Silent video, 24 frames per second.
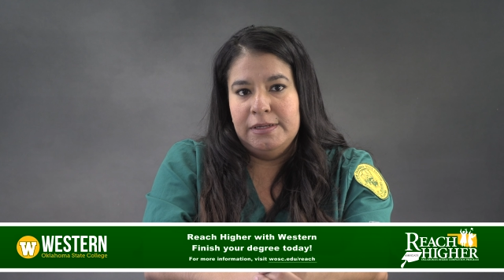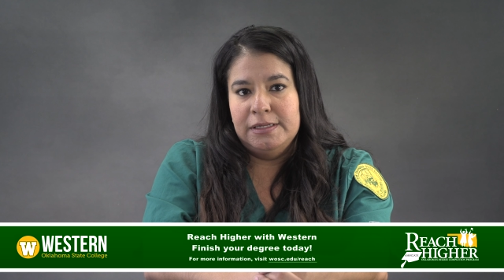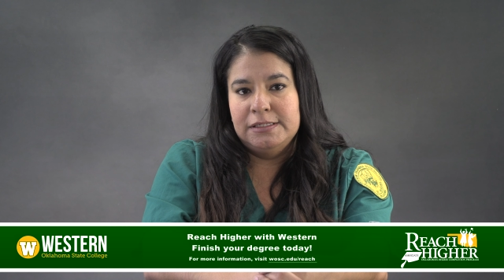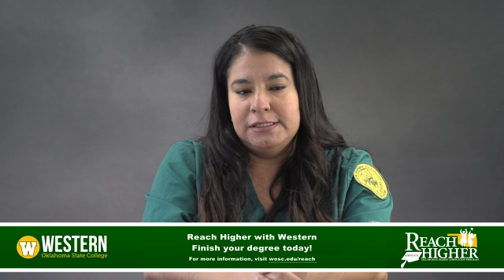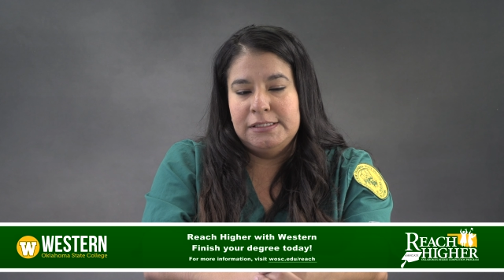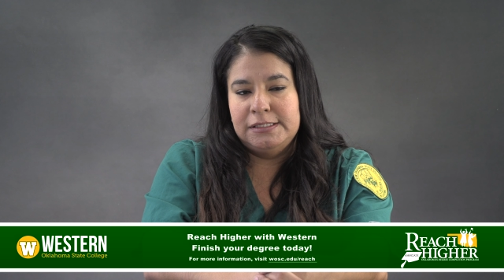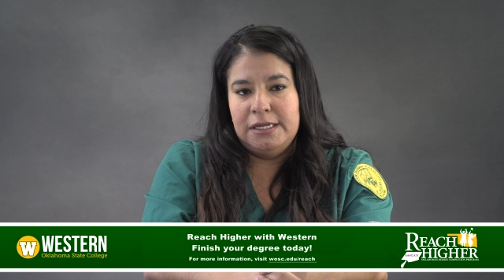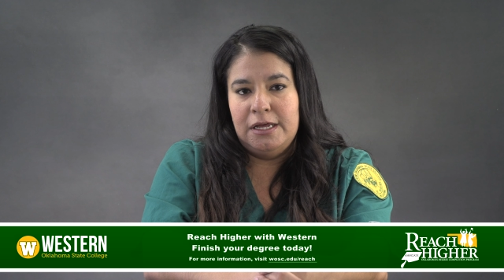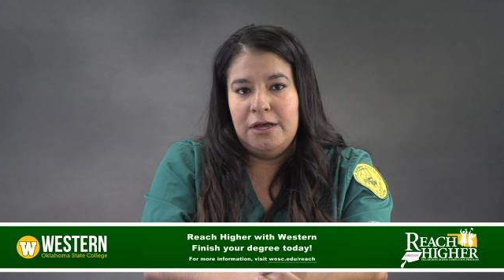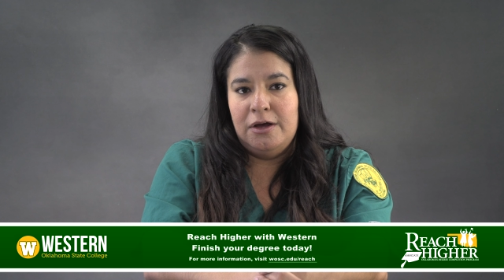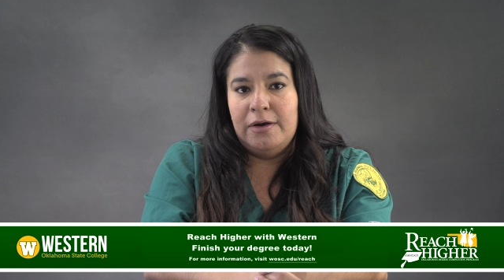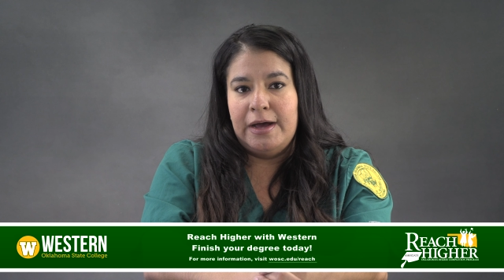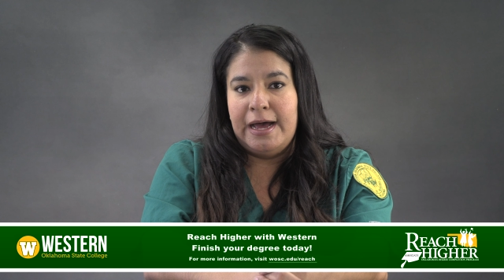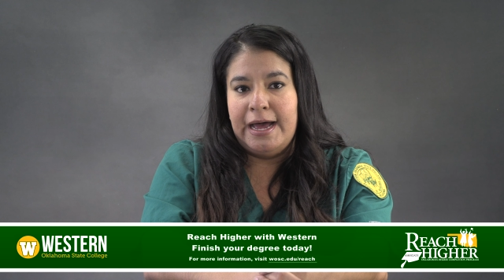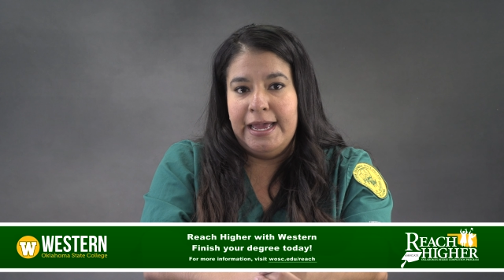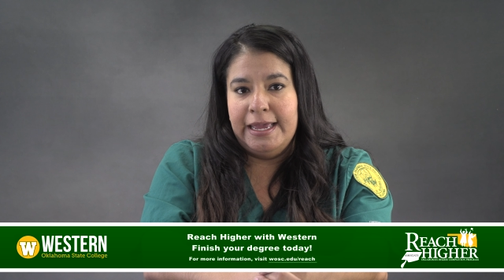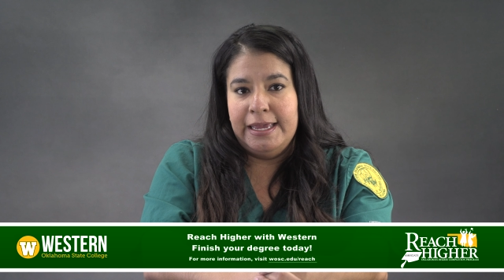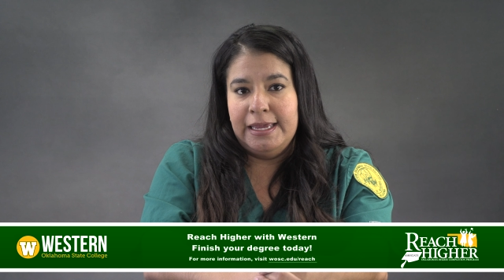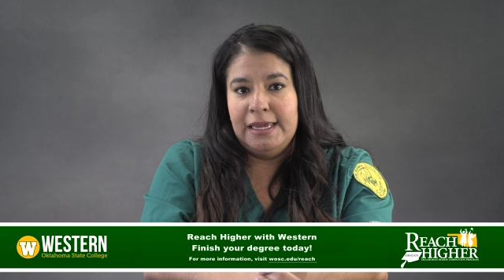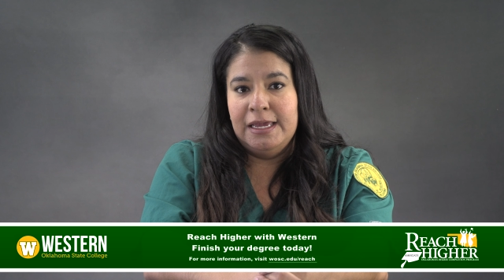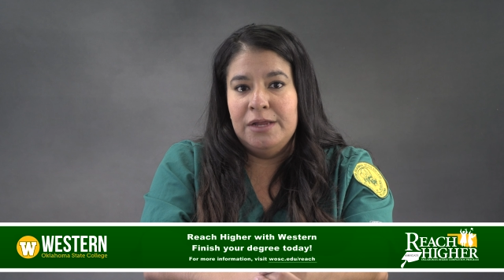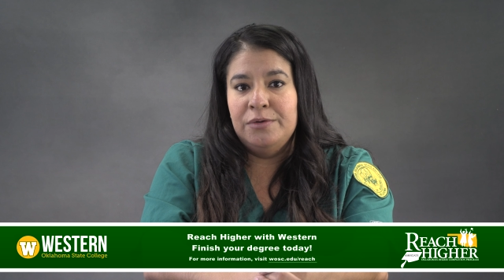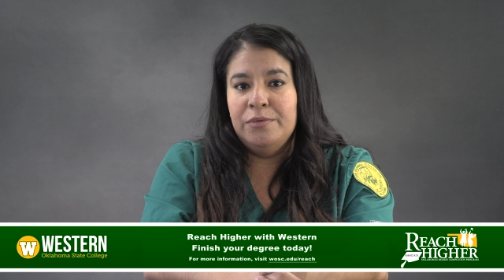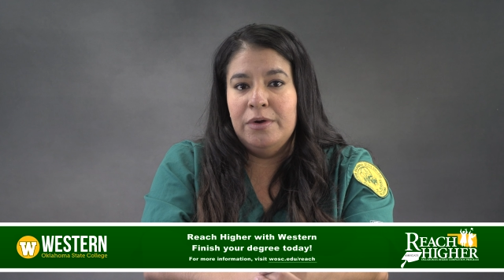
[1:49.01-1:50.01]
so I
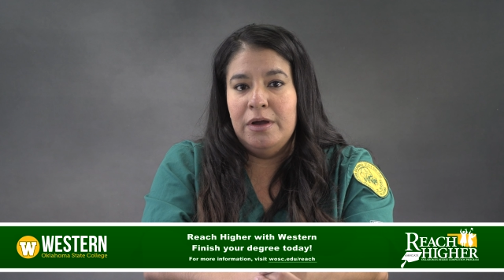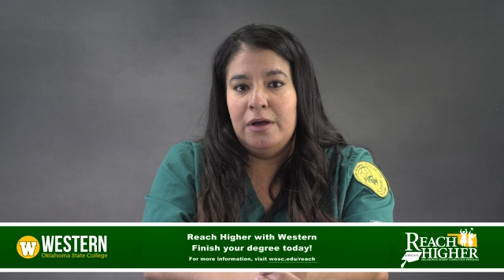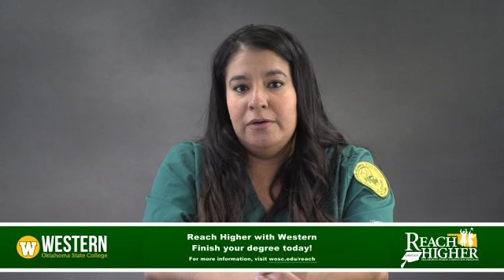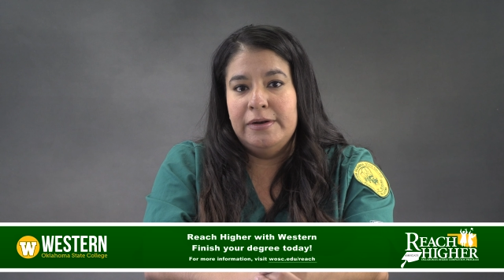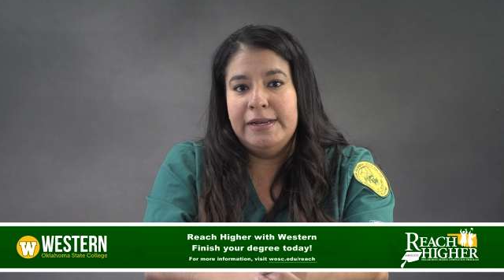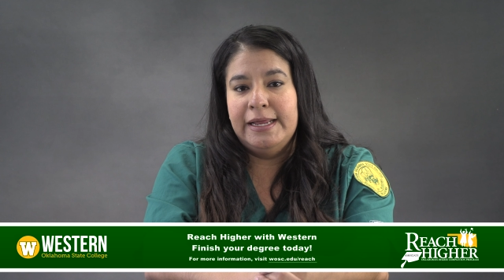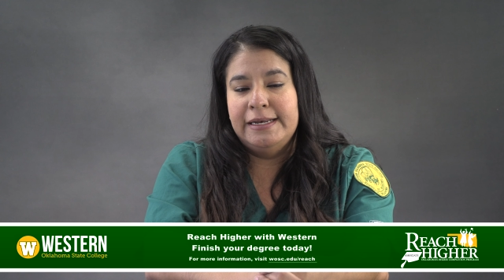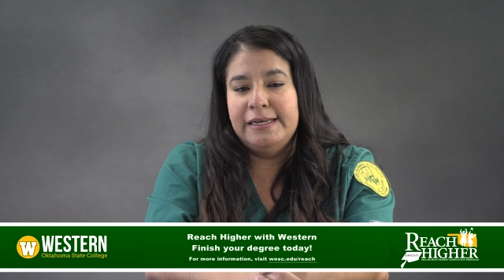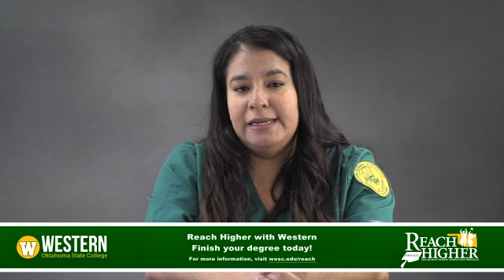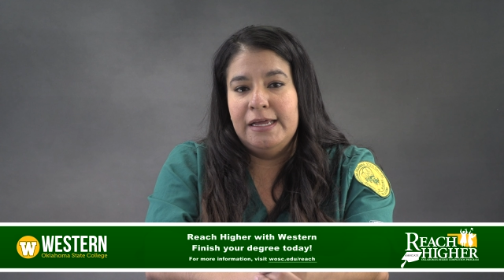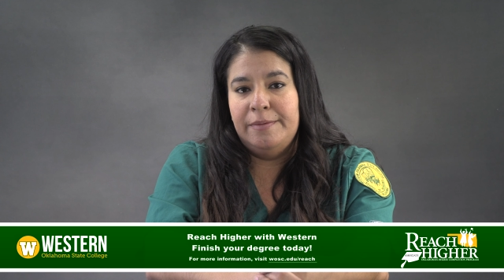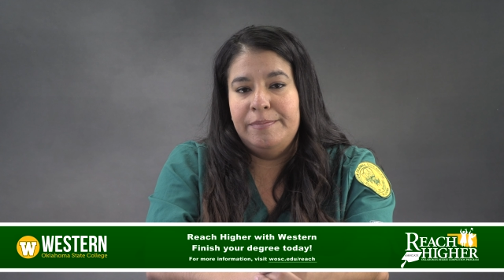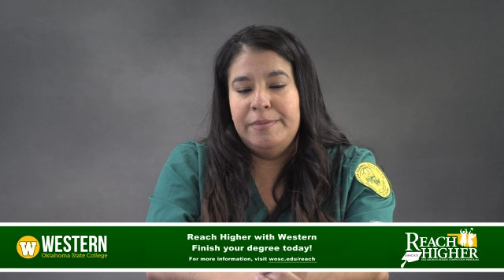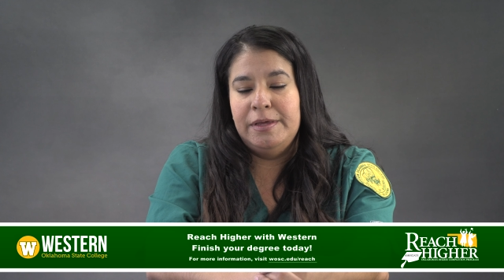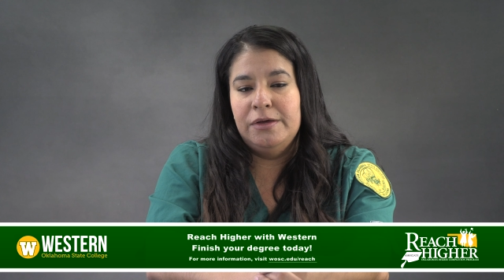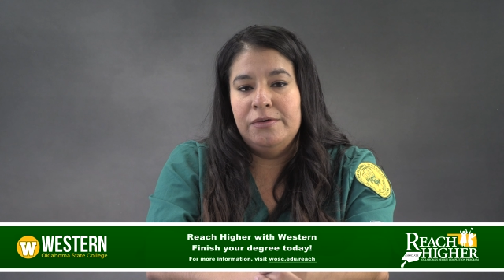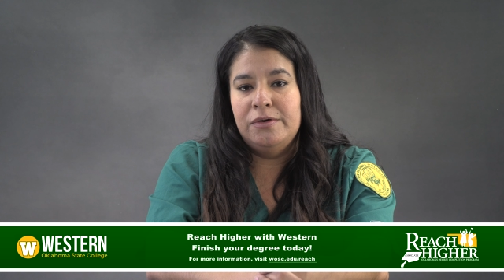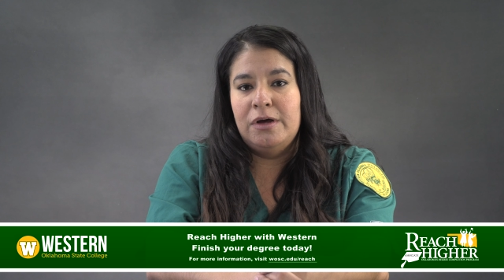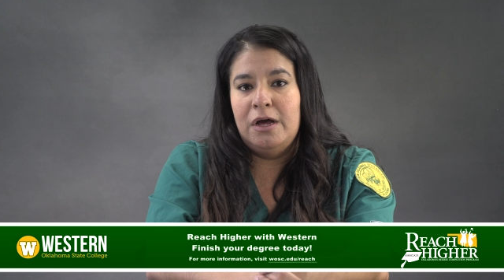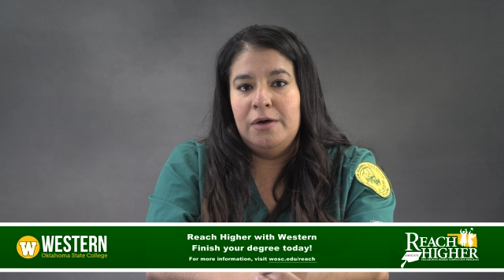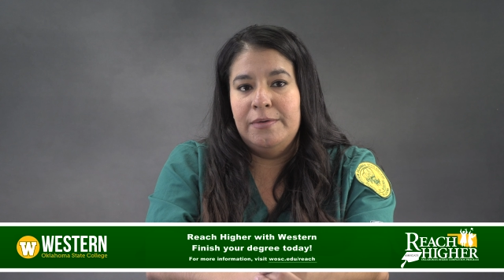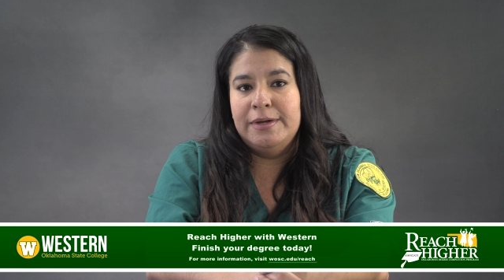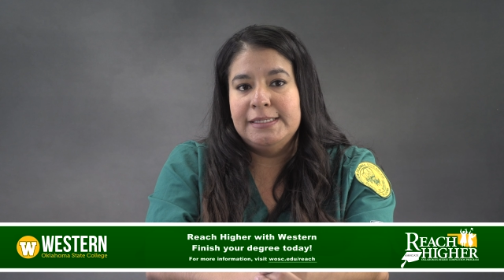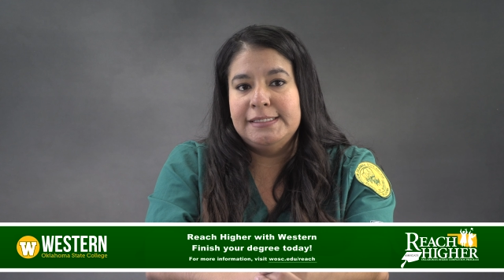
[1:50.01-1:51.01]
enrolled at
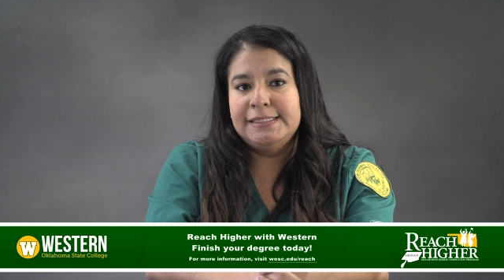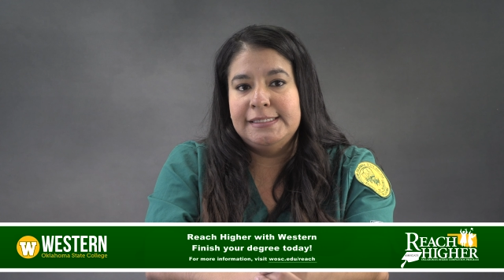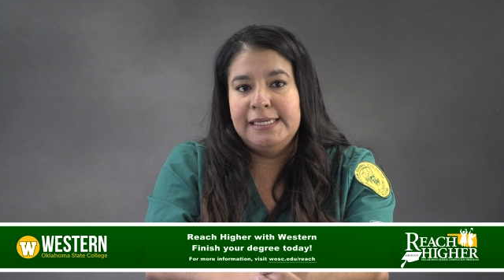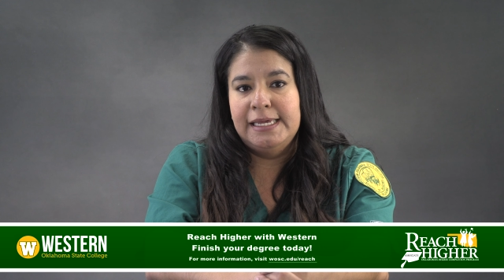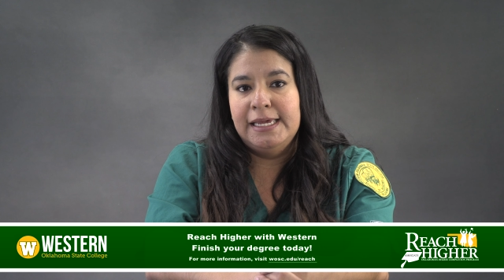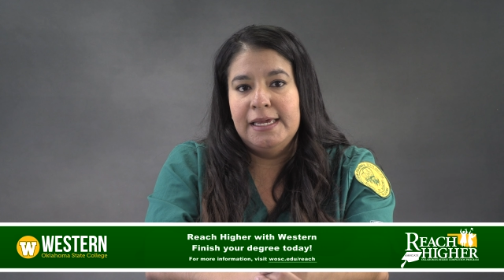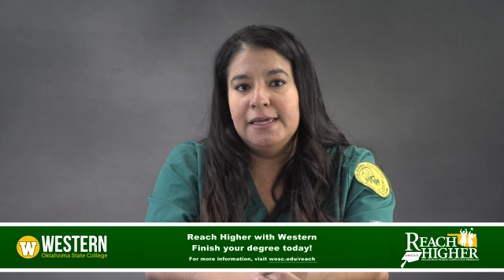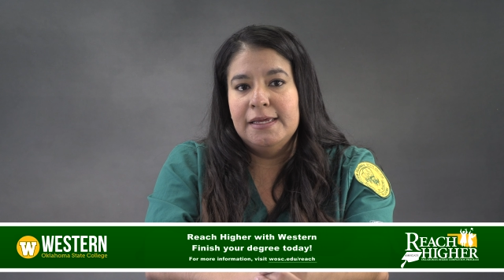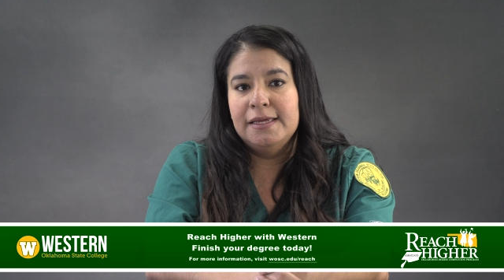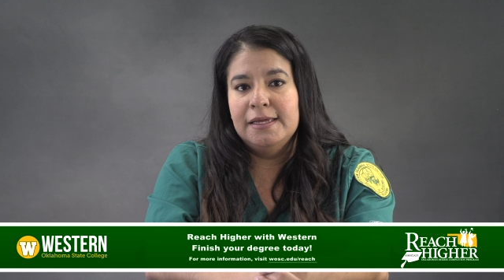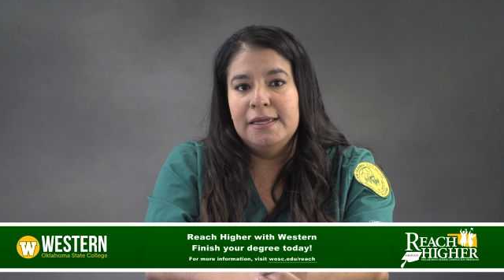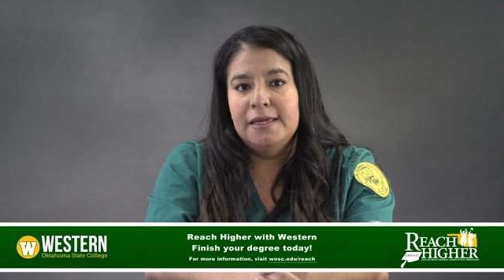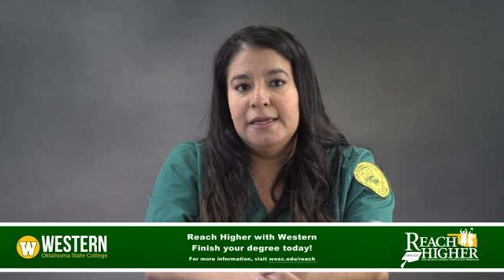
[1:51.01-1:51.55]
WOSC.